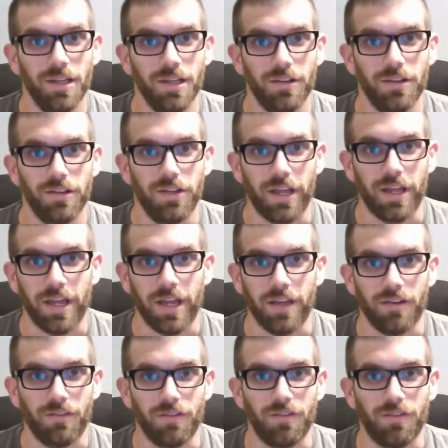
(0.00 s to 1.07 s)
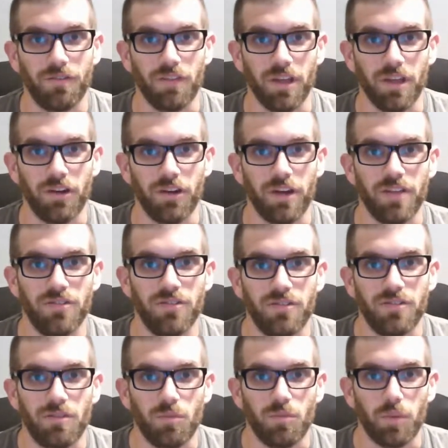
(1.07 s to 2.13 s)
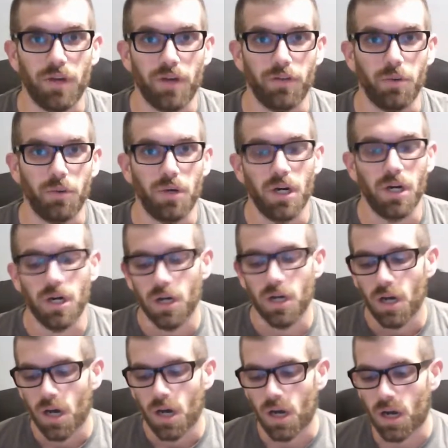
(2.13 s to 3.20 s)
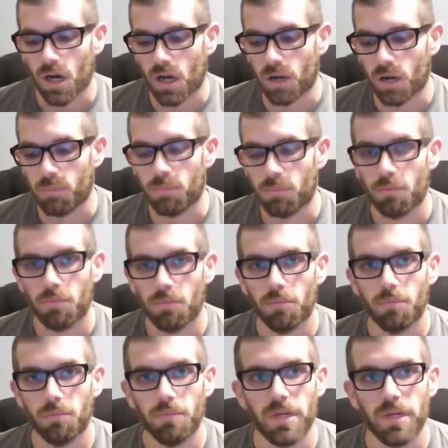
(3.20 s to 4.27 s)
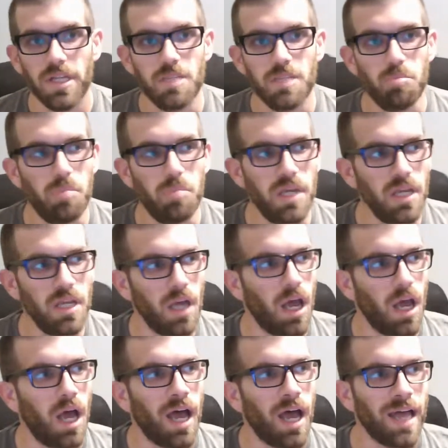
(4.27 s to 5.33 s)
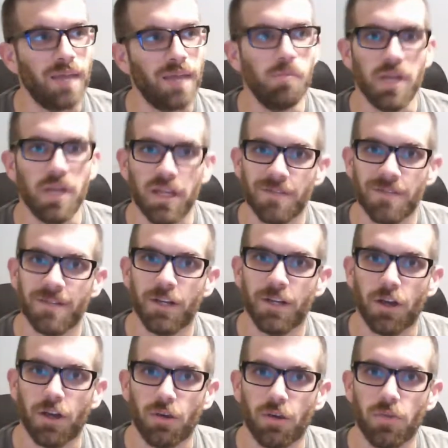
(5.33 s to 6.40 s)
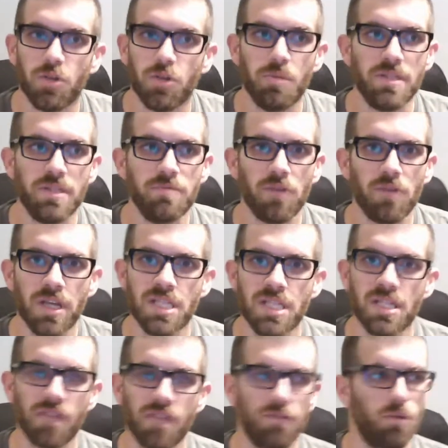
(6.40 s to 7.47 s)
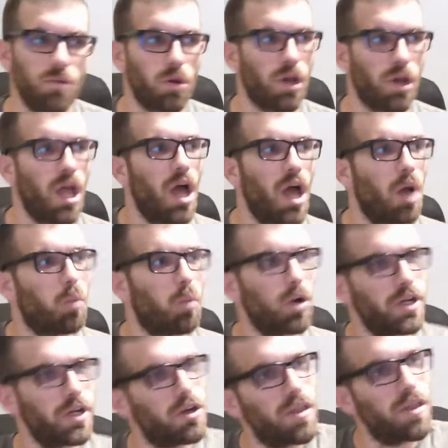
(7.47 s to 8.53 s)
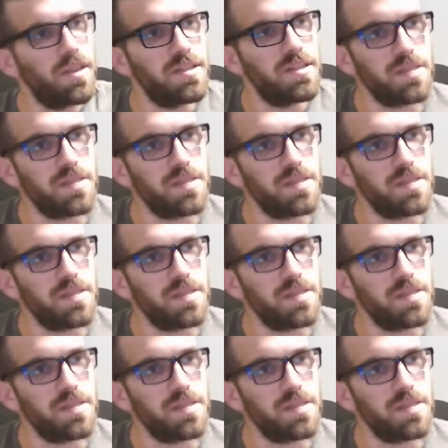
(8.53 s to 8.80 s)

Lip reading: land of the internets and wherever you are. Um, it's been a hot minute, there's been some crazy stuff going on. Working on this